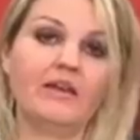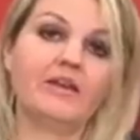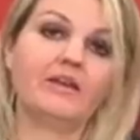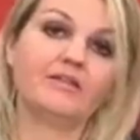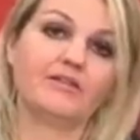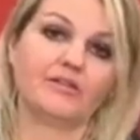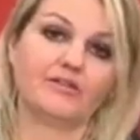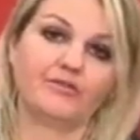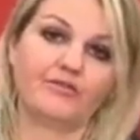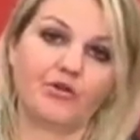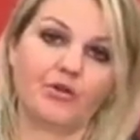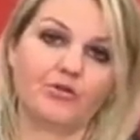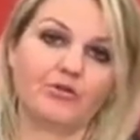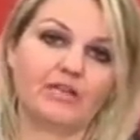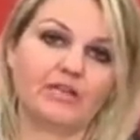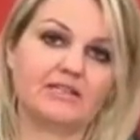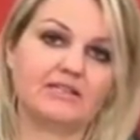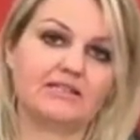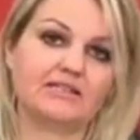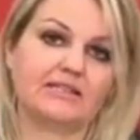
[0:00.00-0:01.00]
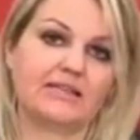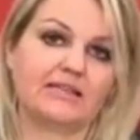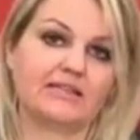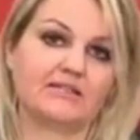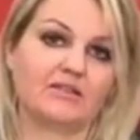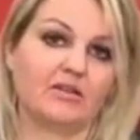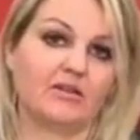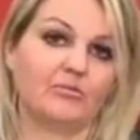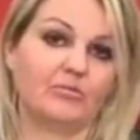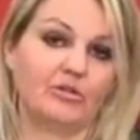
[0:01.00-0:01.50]
Their focus is
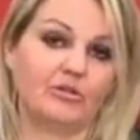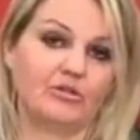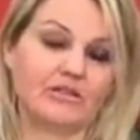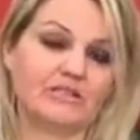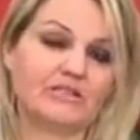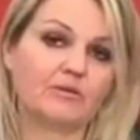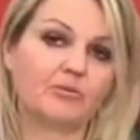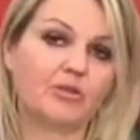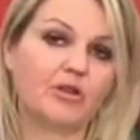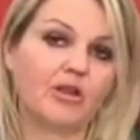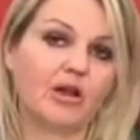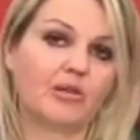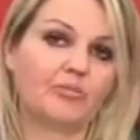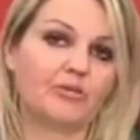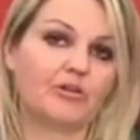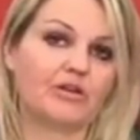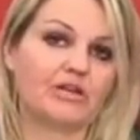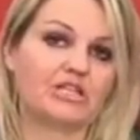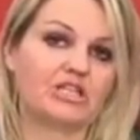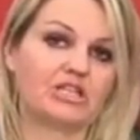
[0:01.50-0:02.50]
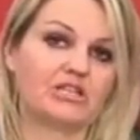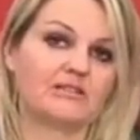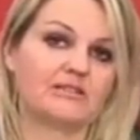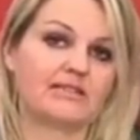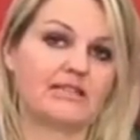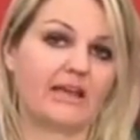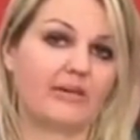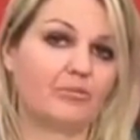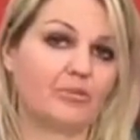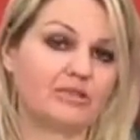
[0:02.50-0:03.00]
on municipal operations
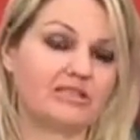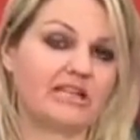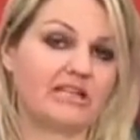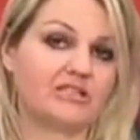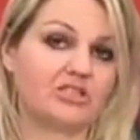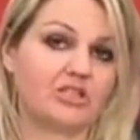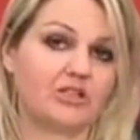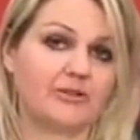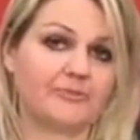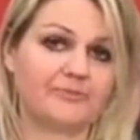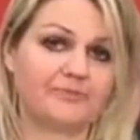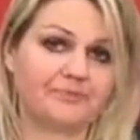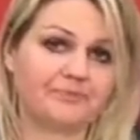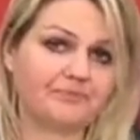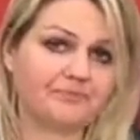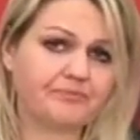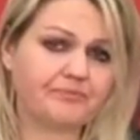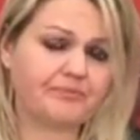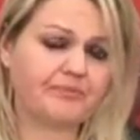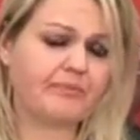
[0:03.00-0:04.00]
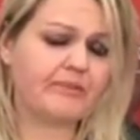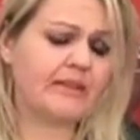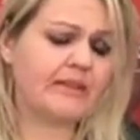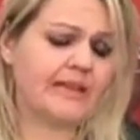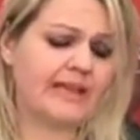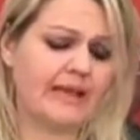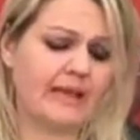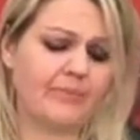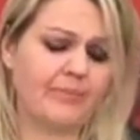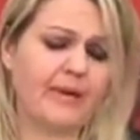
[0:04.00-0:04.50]
and potential
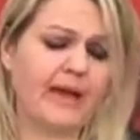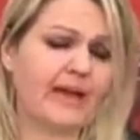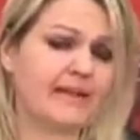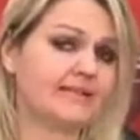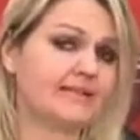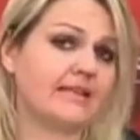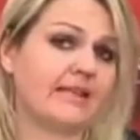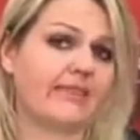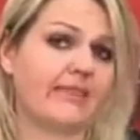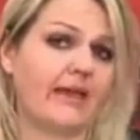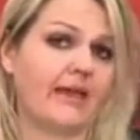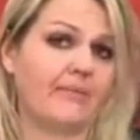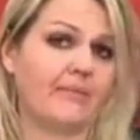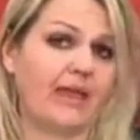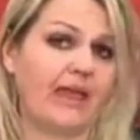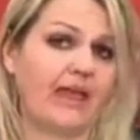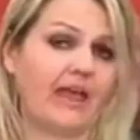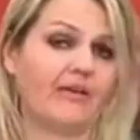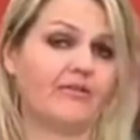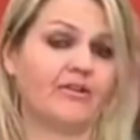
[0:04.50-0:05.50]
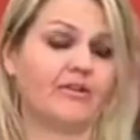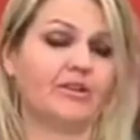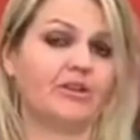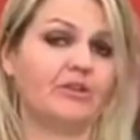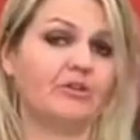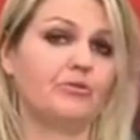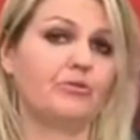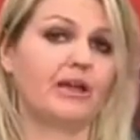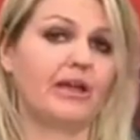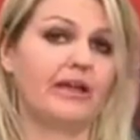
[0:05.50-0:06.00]
impacts that that may have on
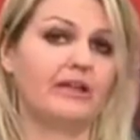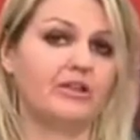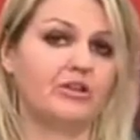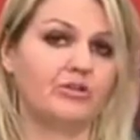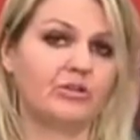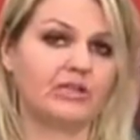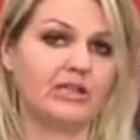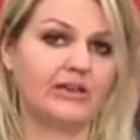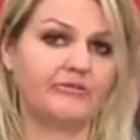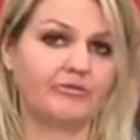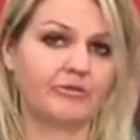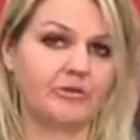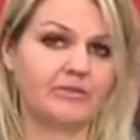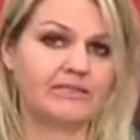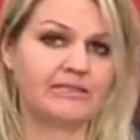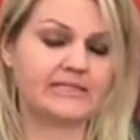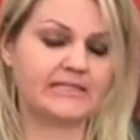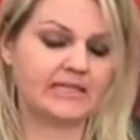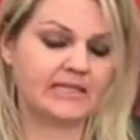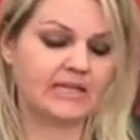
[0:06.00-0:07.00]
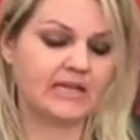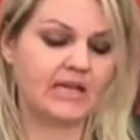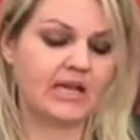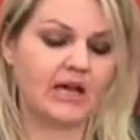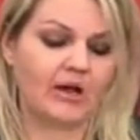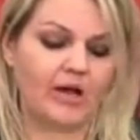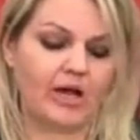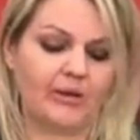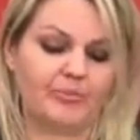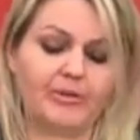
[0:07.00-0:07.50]
you and your loved ones.
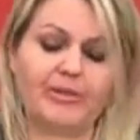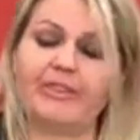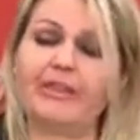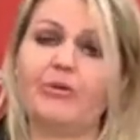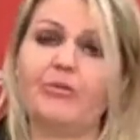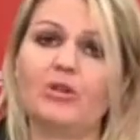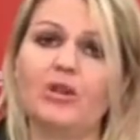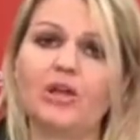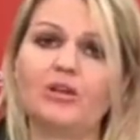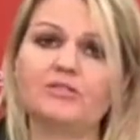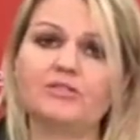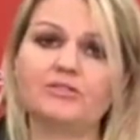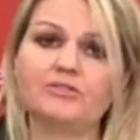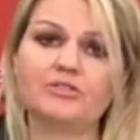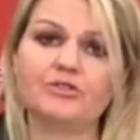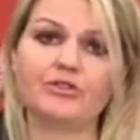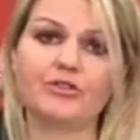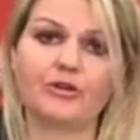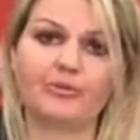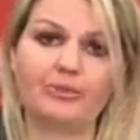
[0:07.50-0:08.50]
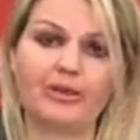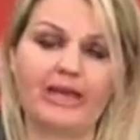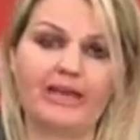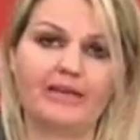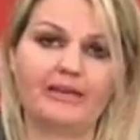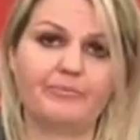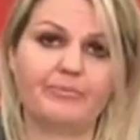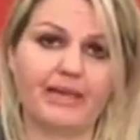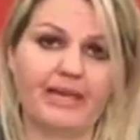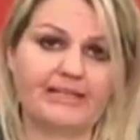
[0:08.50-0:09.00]
Uh, but they will also do their
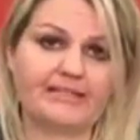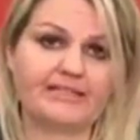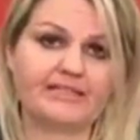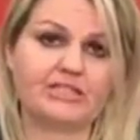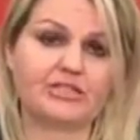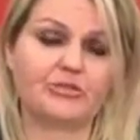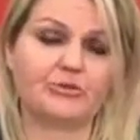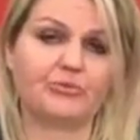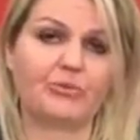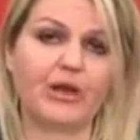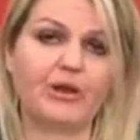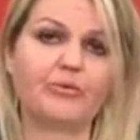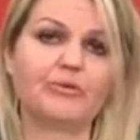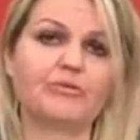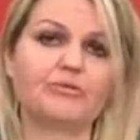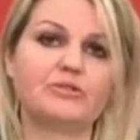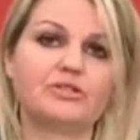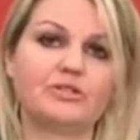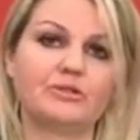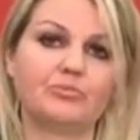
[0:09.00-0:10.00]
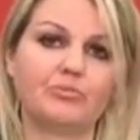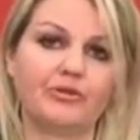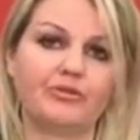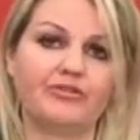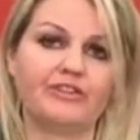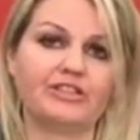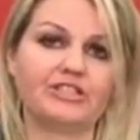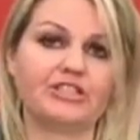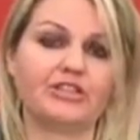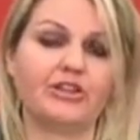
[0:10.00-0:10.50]
best to route you to
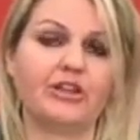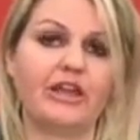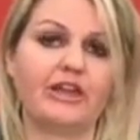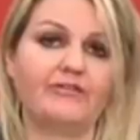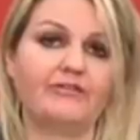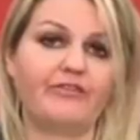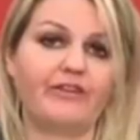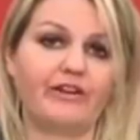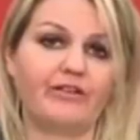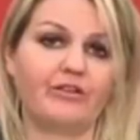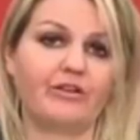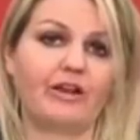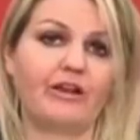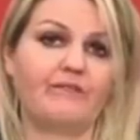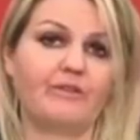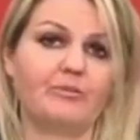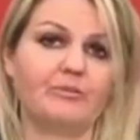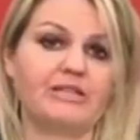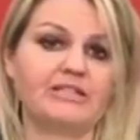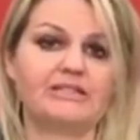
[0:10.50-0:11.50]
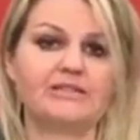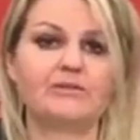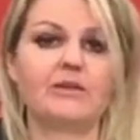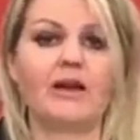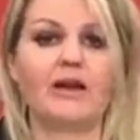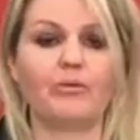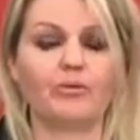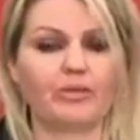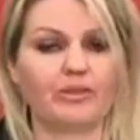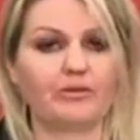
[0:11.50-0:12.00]
provincial and federal governments
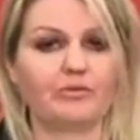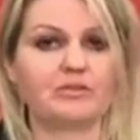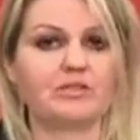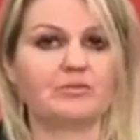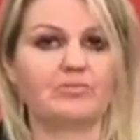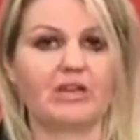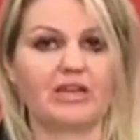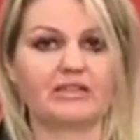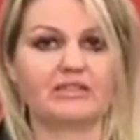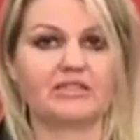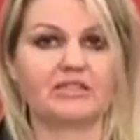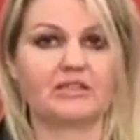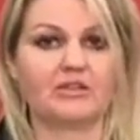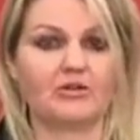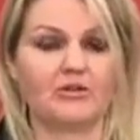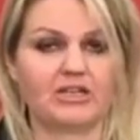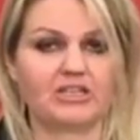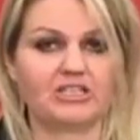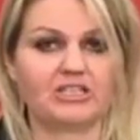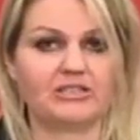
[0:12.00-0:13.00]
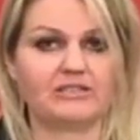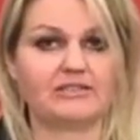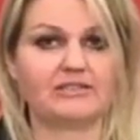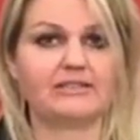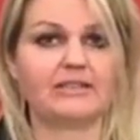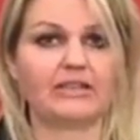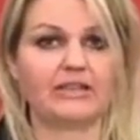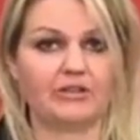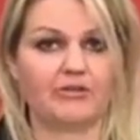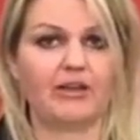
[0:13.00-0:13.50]
uh, with respect to the questions
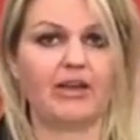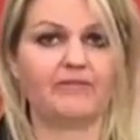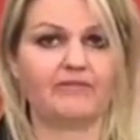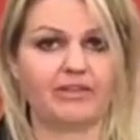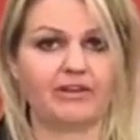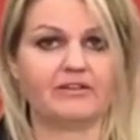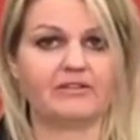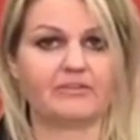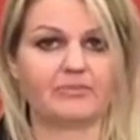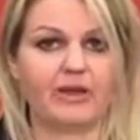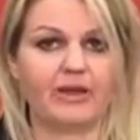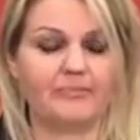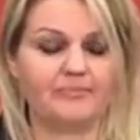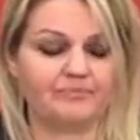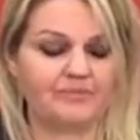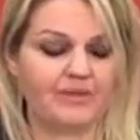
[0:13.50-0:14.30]
that you have there as well.